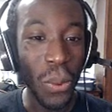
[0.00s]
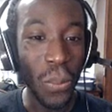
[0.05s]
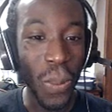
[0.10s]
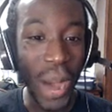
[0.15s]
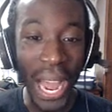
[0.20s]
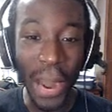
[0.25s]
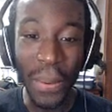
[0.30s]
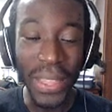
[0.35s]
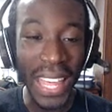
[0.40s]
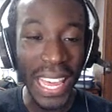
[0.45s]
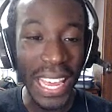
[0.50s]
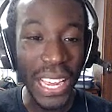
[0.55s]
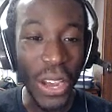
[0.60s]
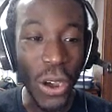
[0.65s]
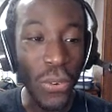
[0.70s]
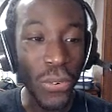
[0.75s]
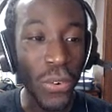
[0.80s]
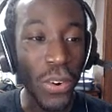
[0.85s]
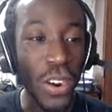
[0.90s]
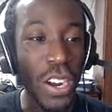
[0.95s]
Why would they
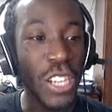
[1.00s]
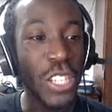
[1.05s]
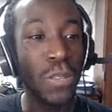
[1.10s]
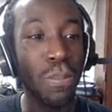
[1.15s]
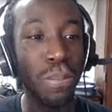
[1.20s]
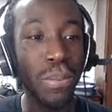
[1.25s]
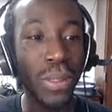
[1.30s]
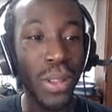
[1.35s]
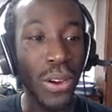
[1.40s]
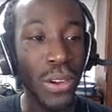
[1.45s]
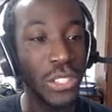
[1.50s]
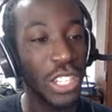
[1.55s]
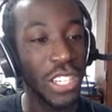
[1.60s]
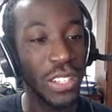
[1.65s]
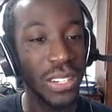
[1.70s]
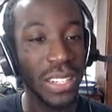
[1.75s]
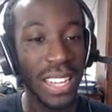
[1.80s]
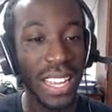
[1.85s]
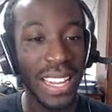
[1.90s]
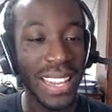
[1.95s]
go for
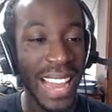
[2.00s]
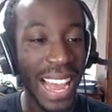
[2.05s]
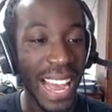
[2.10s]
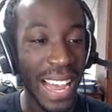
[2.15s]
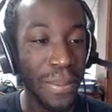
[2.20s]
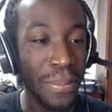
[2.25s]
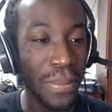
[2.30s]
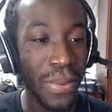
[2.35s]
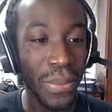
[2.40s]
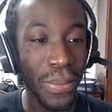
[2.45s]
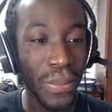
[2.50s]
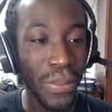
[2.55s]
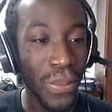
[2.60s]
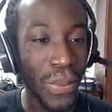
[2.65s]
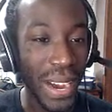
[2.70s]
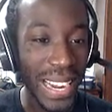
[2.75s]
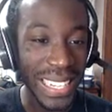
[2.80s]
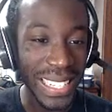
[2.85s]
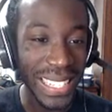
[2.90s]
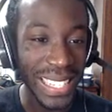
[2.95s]
explosion and not
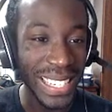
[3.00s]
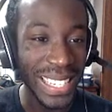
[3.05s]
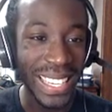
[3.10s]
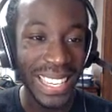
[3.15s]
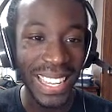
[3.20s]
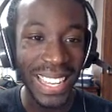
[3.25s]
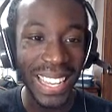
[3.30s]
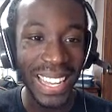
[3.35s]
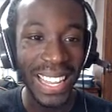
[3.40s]
what?